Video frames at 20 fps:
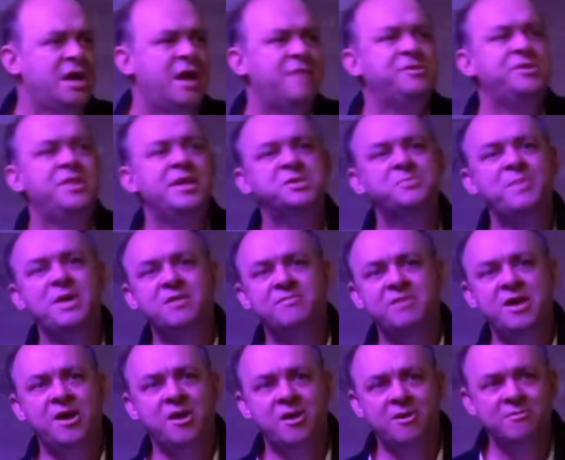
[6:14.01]
everything's made
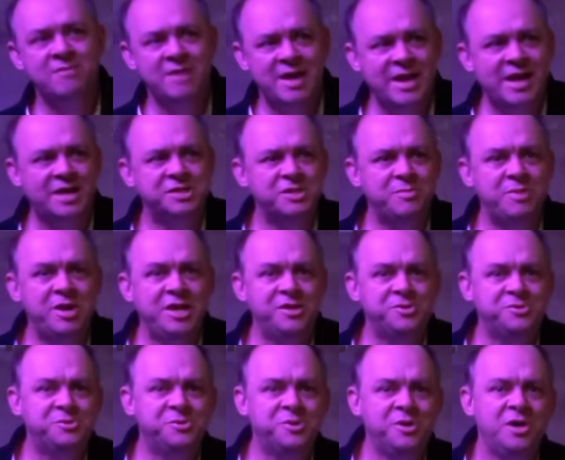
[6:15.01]
of air,
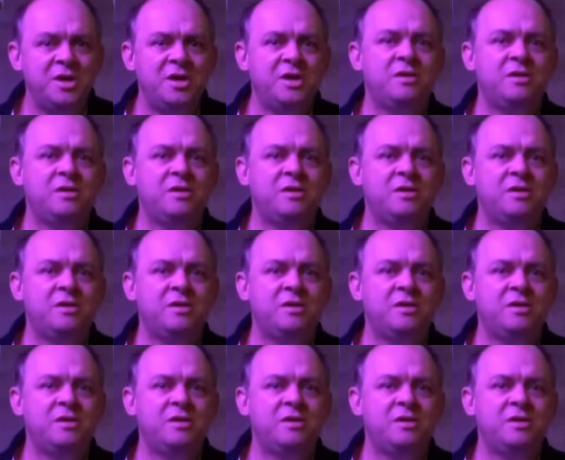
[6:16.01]
Anaximenes,